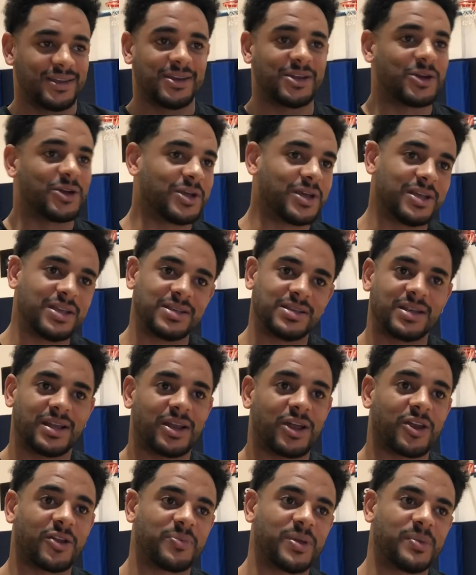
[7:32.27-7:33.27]
a
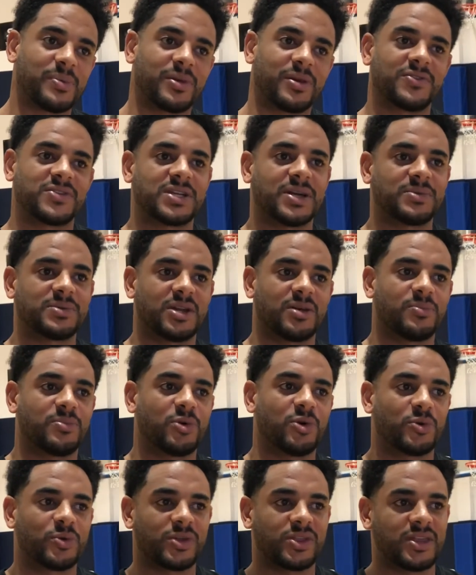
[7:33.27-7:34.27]
lot of people have jumped on
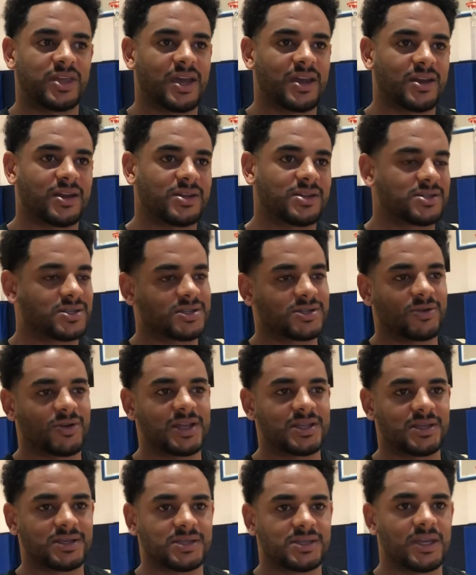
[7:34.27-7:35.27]
board with that, and it's just
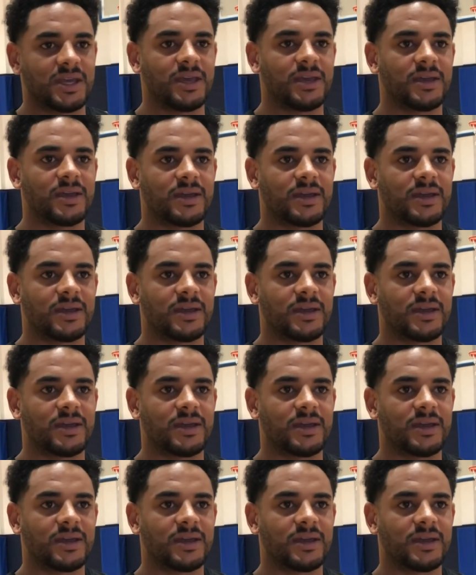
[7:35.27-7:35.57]
great to see.